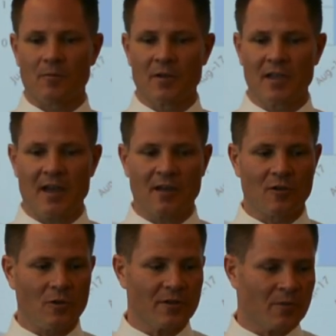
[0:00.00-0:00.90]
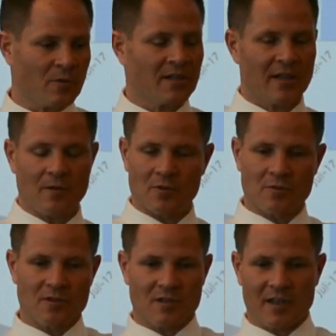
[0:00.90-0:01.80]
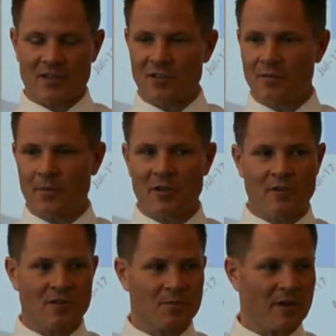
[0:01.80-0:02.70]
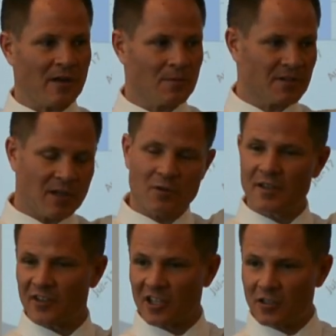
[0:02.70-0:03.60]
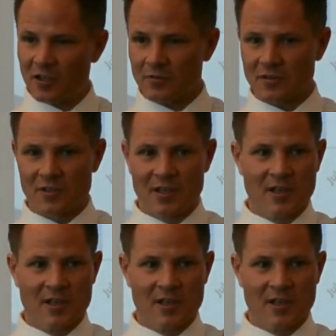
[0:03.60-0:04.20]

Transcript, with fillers: we had a goal that we wanted to hit, which was like a certain number of units per hour, but they weren't even close.